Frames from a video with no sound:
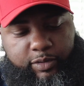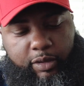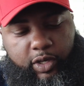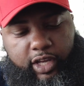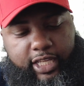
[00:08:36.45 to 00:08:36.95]
So
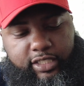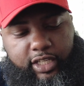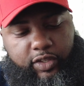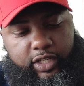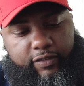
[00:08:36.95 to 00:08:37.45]
I'm gonna go ahead and
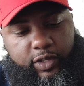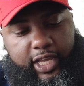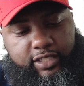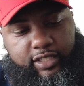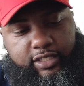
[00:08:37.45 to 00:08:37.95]
give you
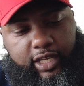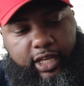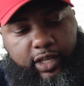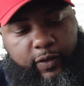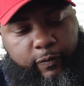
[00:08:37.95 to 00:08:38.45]
guys this
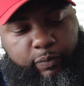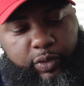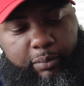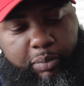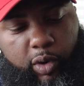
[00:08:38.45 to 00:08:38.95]

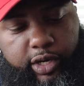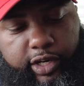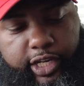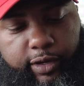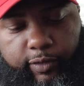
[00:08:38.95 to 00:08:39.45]
pointer here,